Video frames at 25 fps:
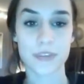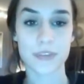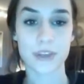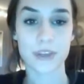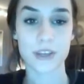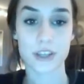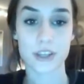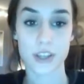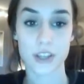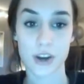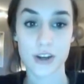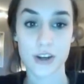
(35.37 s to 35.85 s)

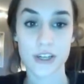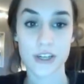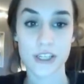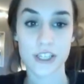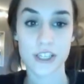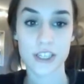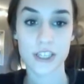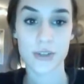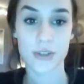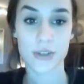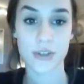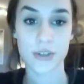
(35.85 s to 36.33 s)
younger
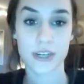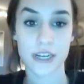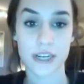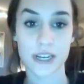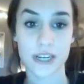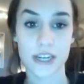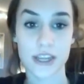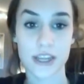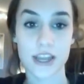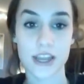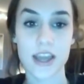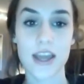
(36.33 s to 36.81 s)

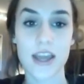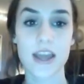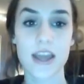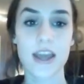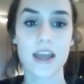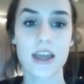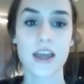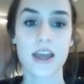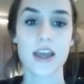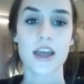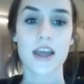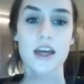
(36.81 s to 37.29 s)
children
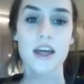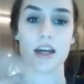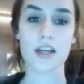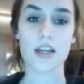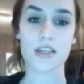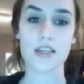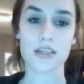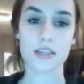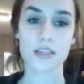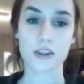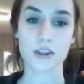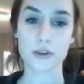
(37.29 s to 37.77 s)

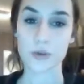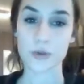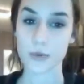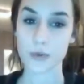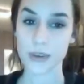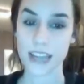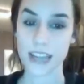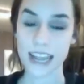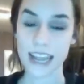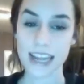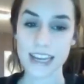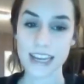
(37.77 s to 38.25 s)

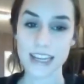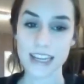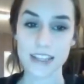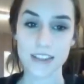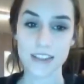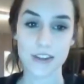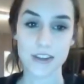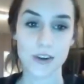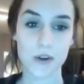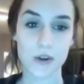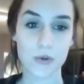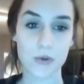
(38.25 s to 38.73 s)
creating
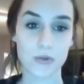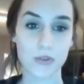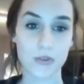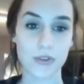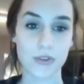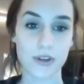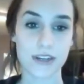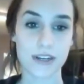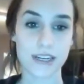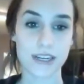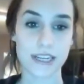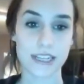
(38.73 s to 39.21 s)
their own
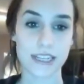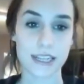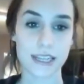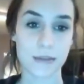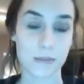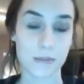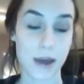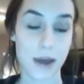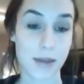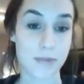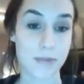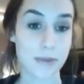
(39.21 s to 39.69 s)
learning that
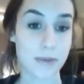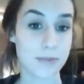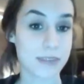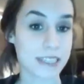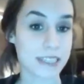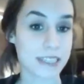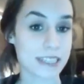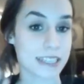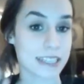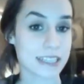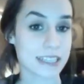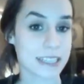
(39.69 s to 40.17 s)
might be
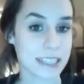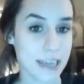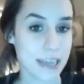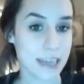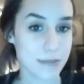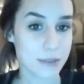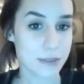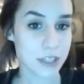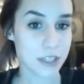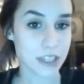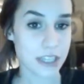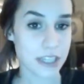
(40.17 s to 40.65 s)

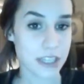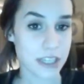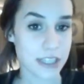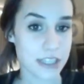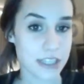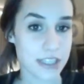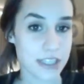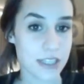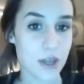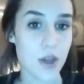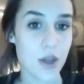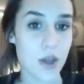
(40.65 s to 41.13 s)

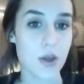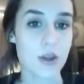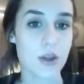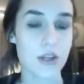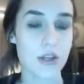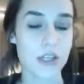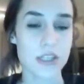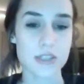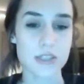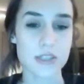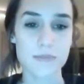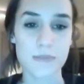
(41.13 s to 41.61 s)
misconceptions
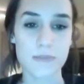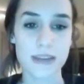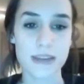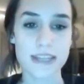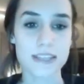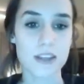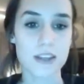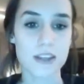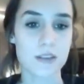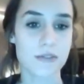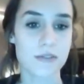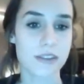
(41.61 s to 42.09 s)
just based
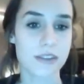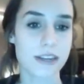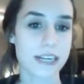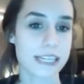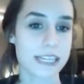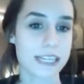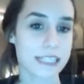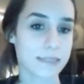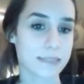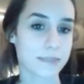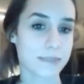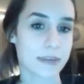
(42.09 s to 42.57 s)
off their
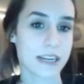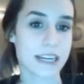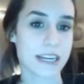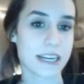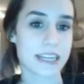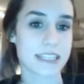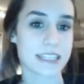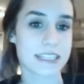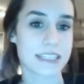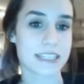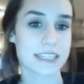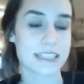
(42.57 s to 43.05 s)

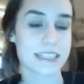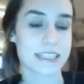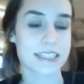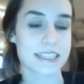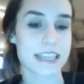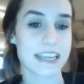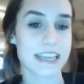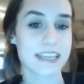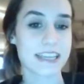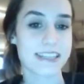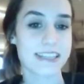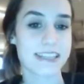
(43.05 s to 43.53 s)
experiences,
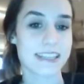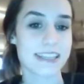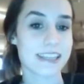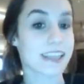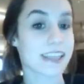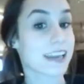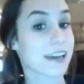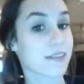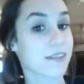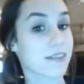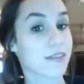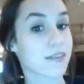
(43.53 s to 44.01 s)
things that they
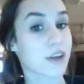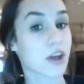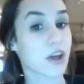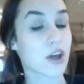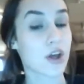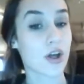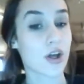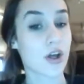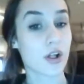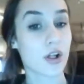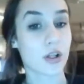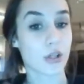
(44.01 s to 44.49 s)
have
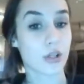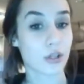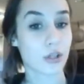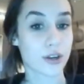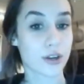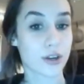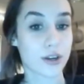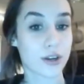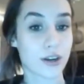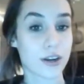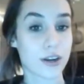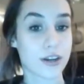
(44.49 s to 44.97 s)

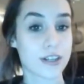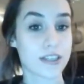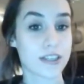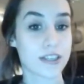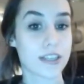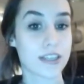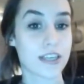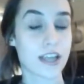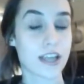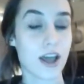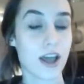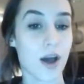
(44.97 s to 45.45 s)
learned
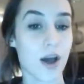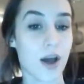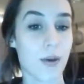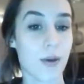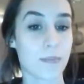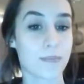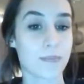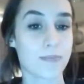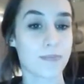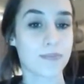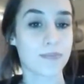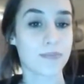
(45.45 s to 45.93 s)

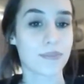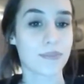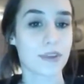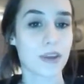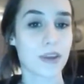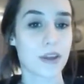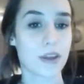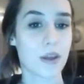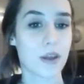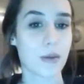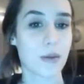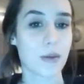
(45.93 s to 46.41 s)

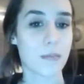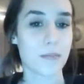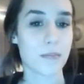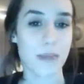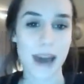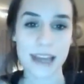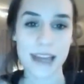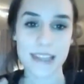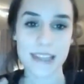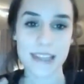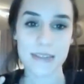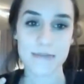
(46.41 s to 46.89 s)

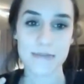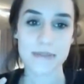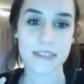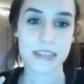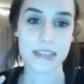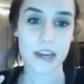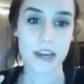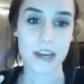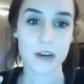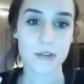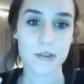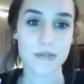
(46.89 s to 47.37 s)
by
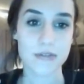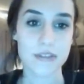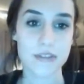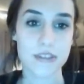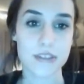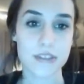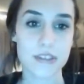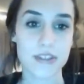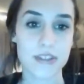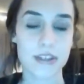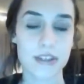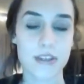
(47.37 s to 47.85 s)
themselves.